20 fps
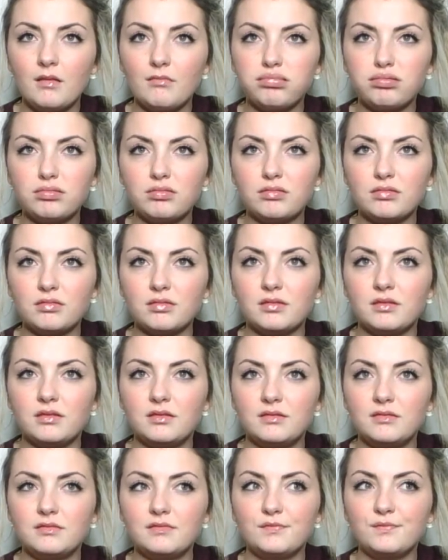Oh,
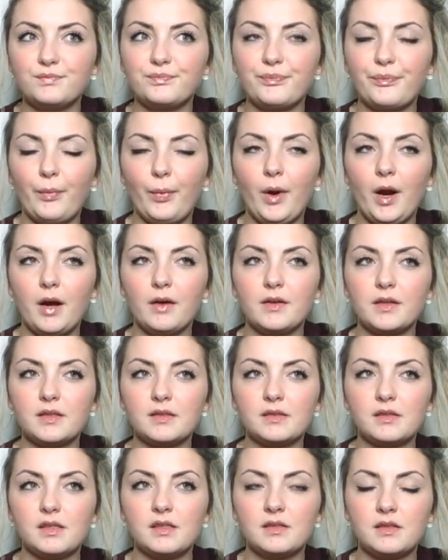
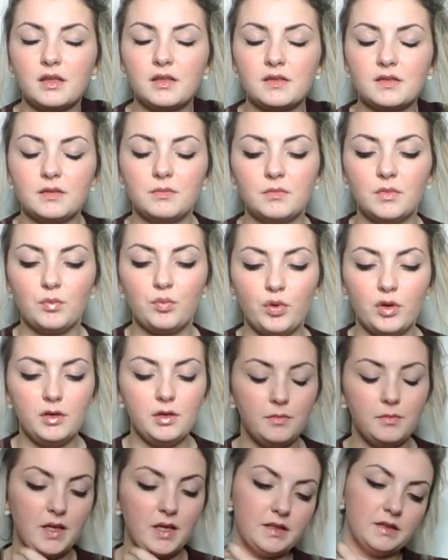proudest. He's done some pretty
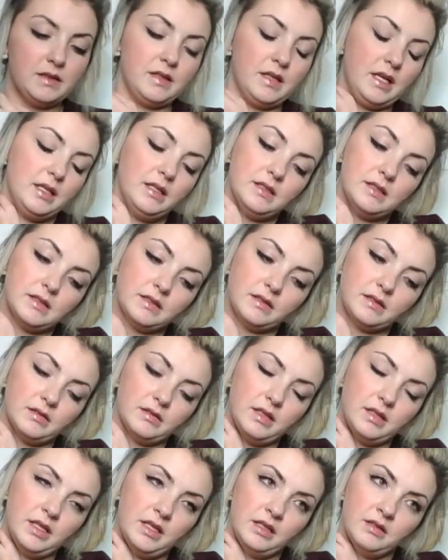amazing things
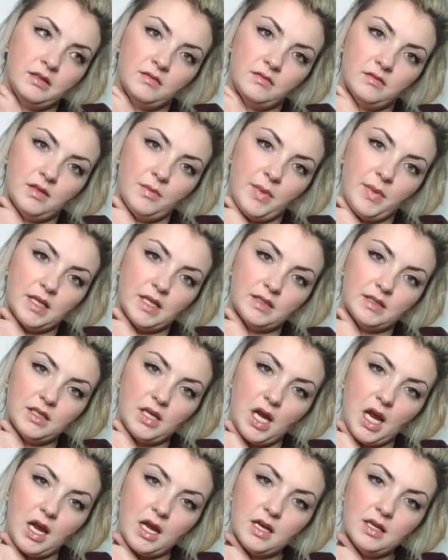in the past
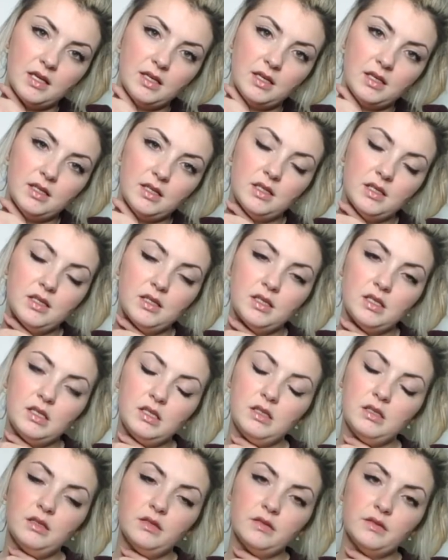year.
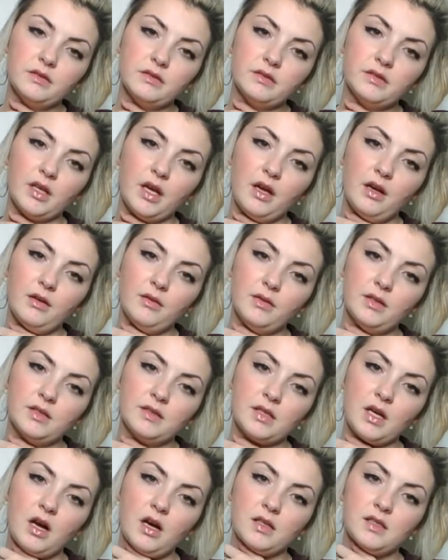So it's
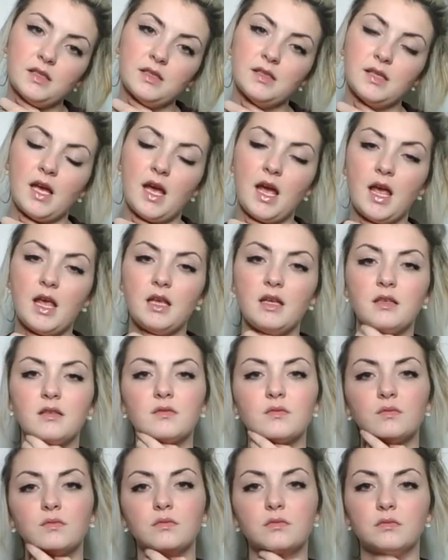hard to say
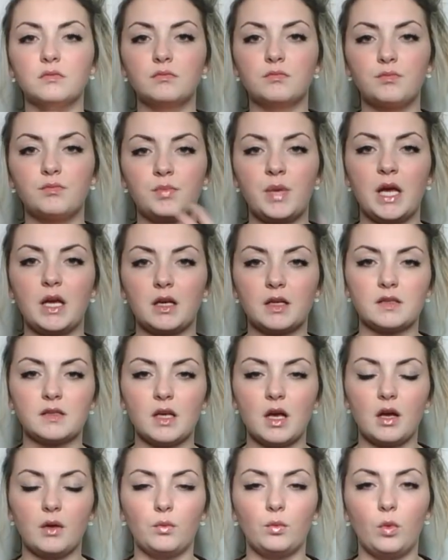pick a
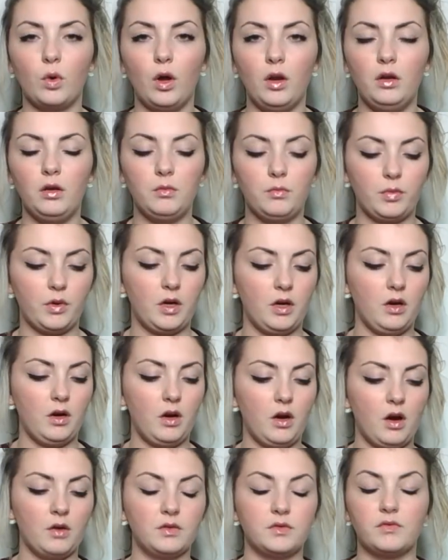certain one, but
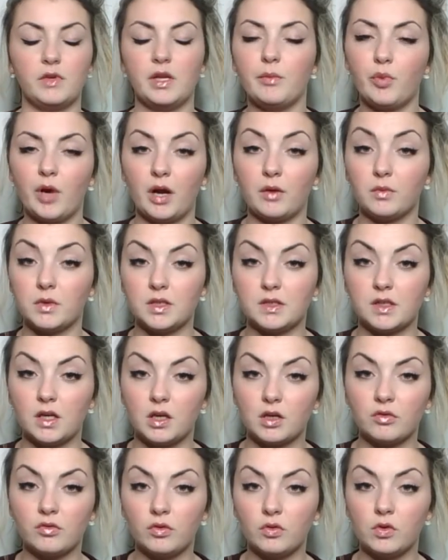I was really proud when he
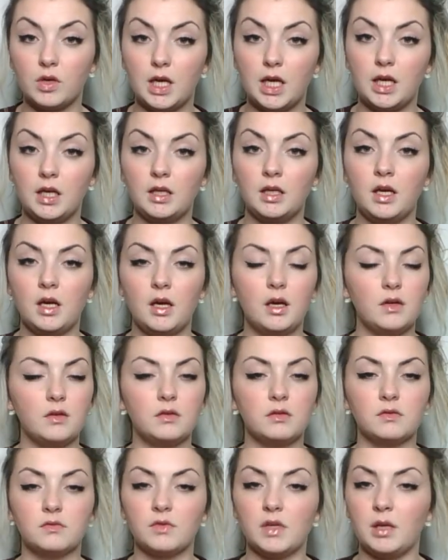started crawling. I
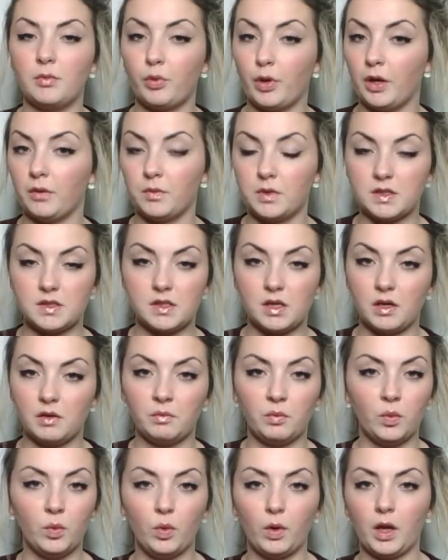was really proud when he started
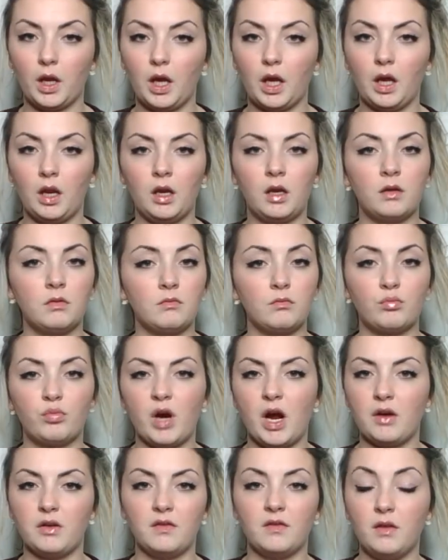walking.
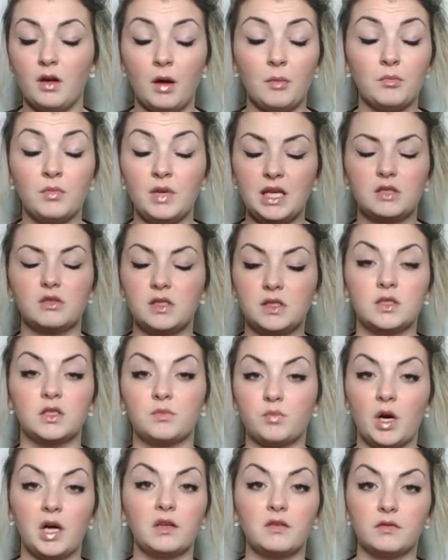Proud. Of, I'm literally just
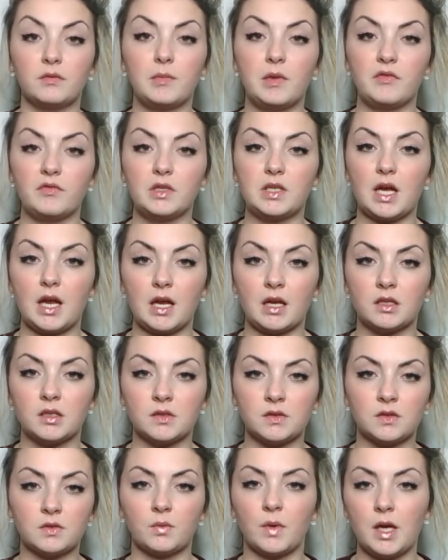proud of him every day,
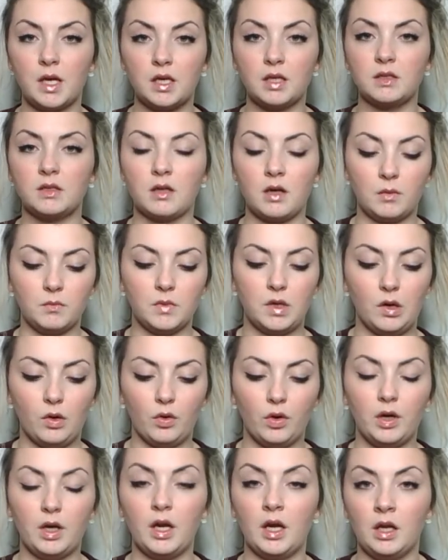just the way he's coming
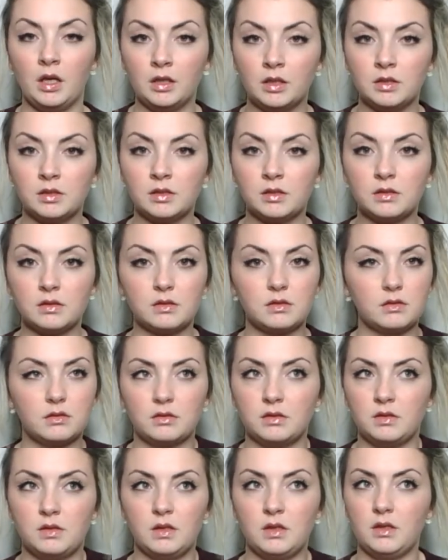on and
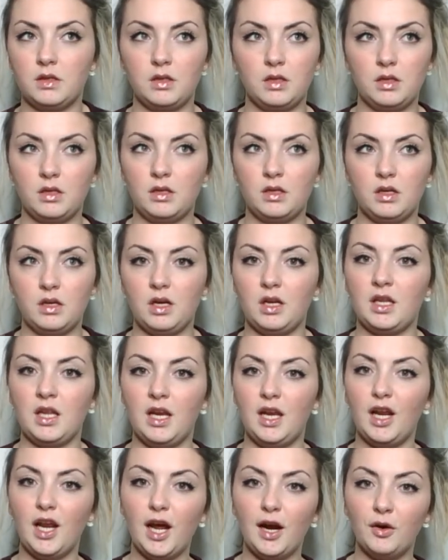the
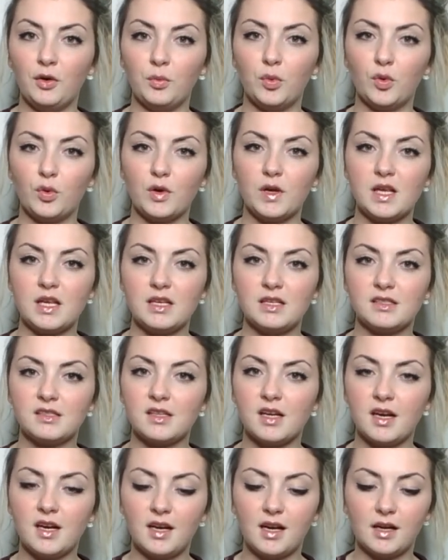little boy he's
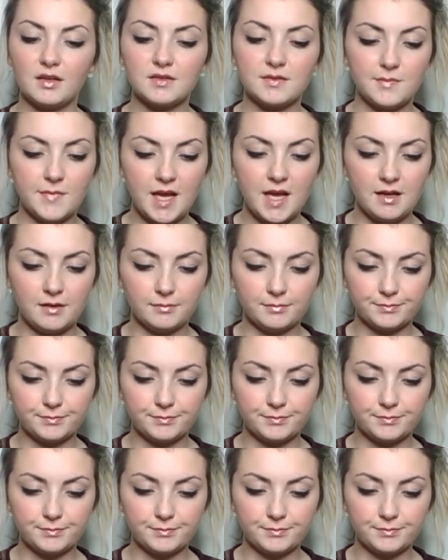turning out to be.